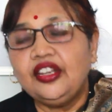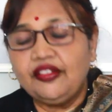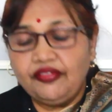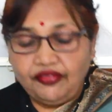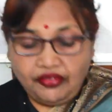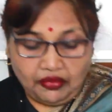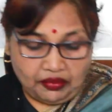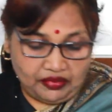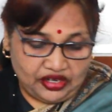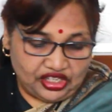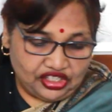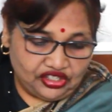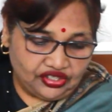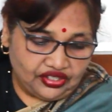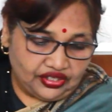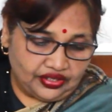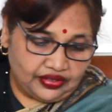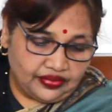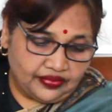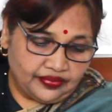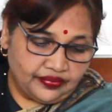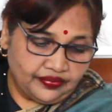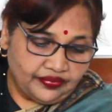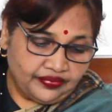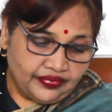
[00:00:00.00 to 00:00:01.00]
information.
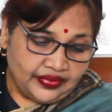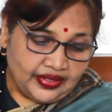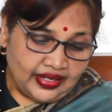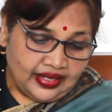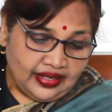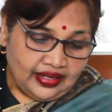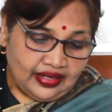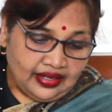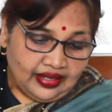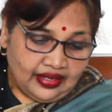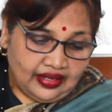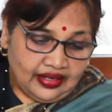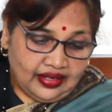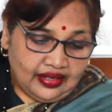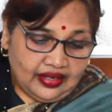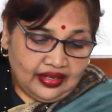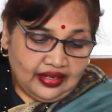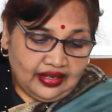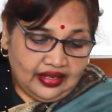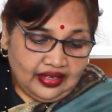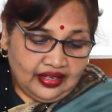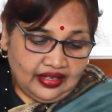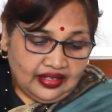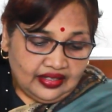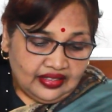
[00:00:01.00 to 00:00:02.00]

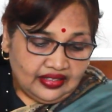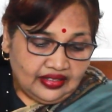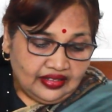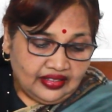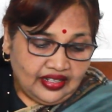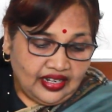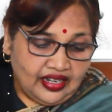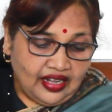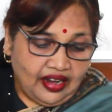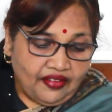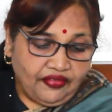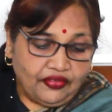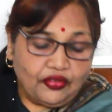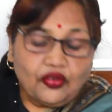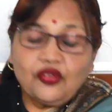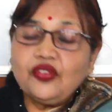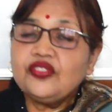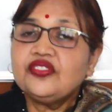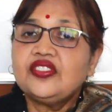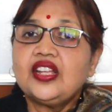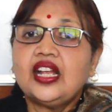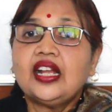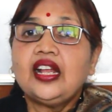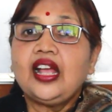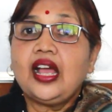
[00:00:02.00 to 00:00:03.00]
Then of
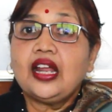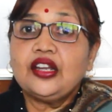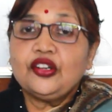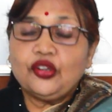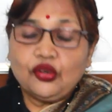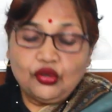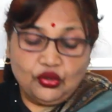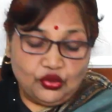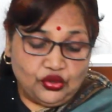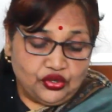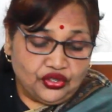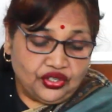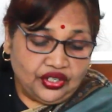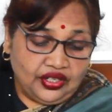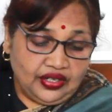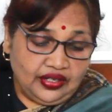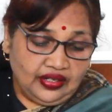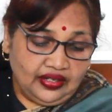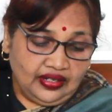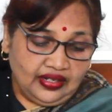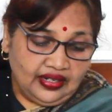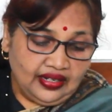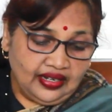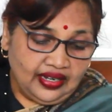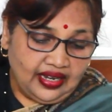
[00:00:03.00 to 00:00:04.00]
course the conclusion
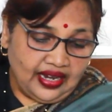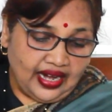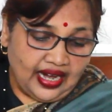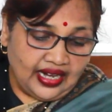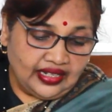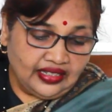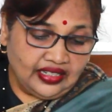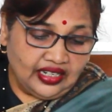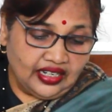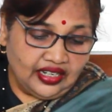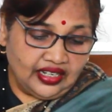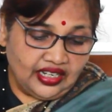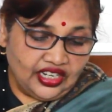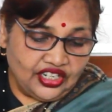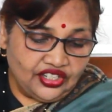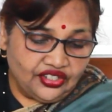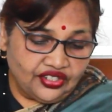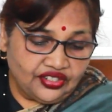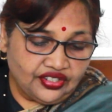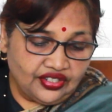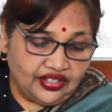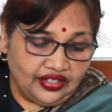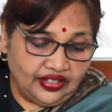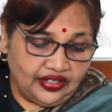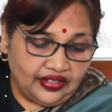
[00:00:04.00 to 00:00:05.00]
and the
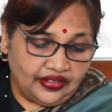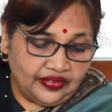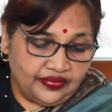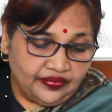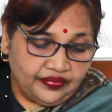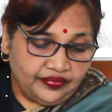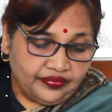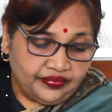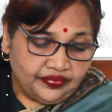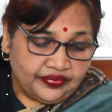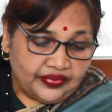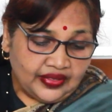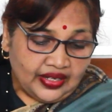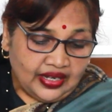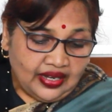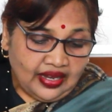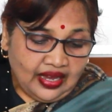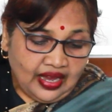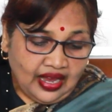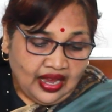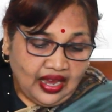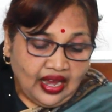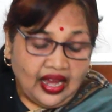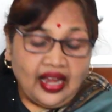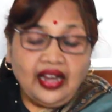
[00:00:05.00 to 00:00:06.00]
clincher.
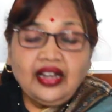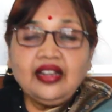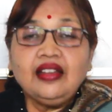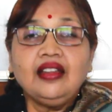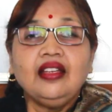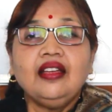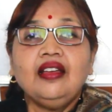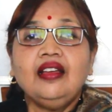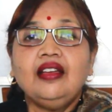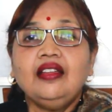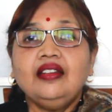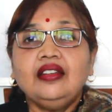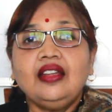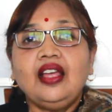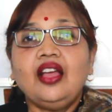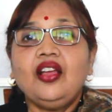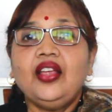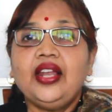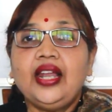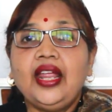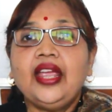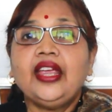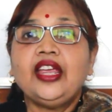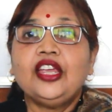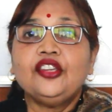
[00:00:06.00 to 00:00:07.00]
And
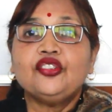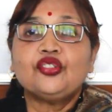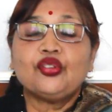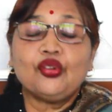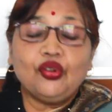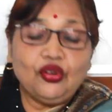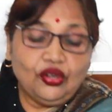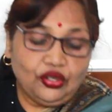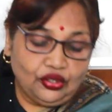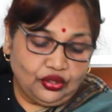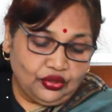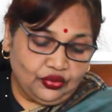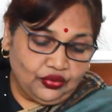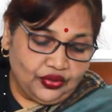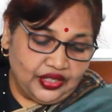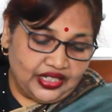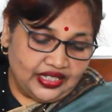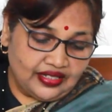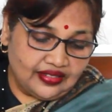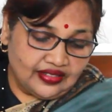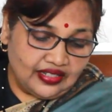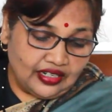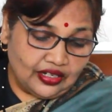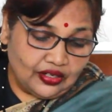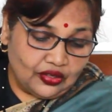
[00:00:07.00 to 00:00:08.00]
like I told you, it
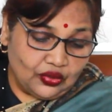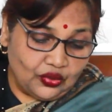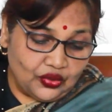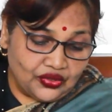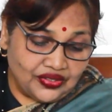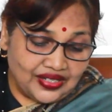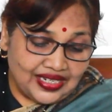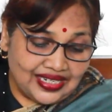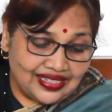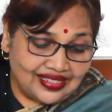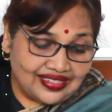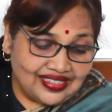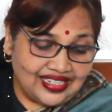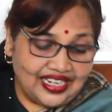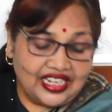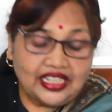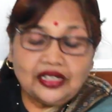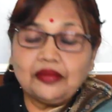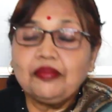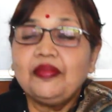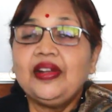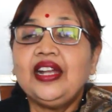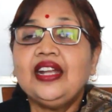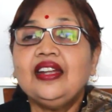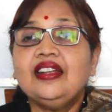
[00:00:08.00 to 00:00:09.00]
is a closing
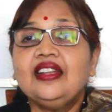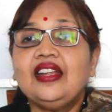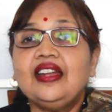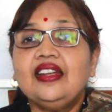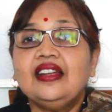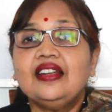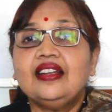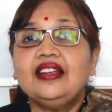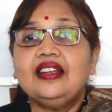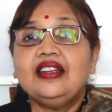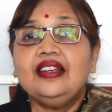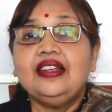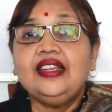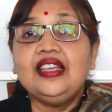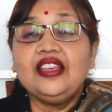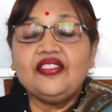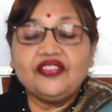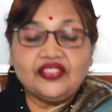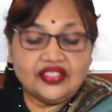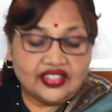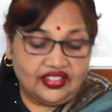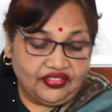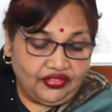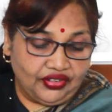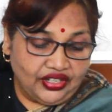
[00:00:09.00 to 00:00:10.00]
statement that
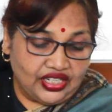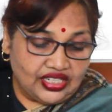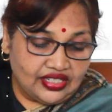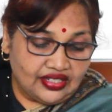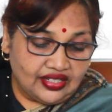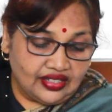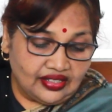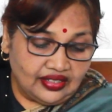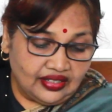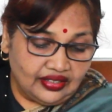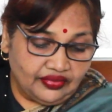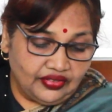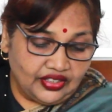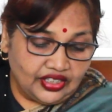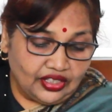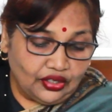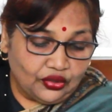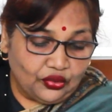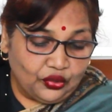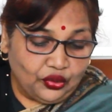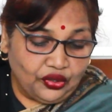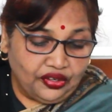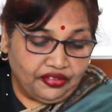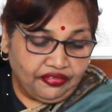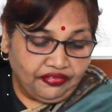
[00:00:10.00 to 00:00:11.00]
leaves the reader with a
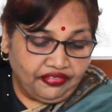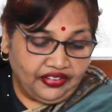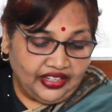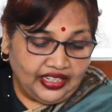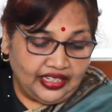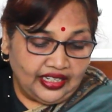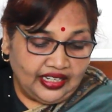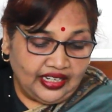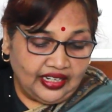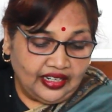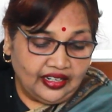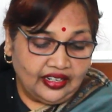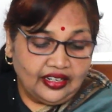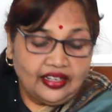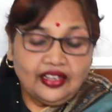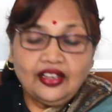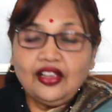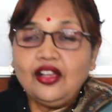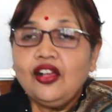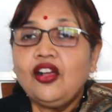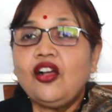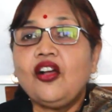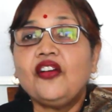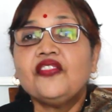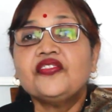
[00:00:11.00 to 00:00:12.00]
good feeling
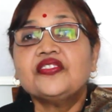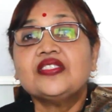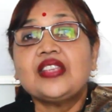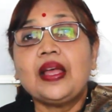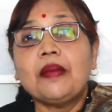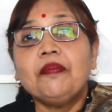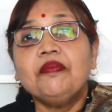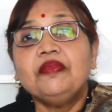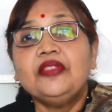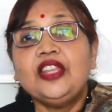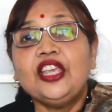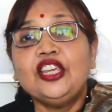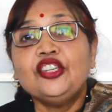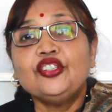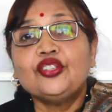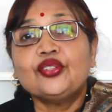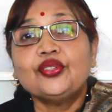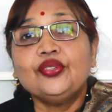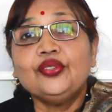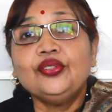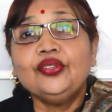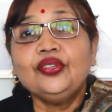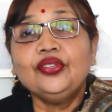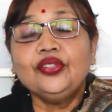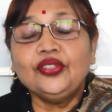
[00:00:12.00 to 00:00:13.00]
of something
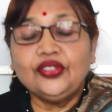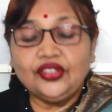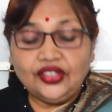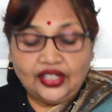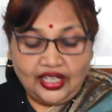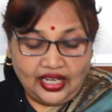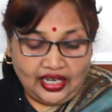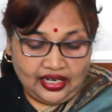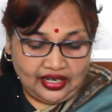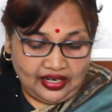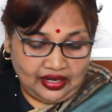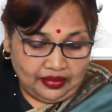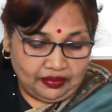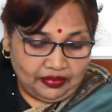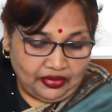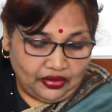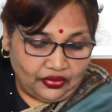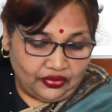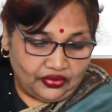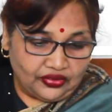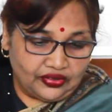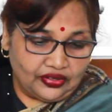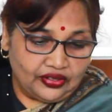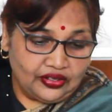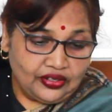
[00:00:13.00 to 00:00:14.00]
to think
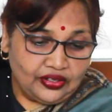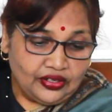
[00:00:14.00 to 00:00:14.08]
about.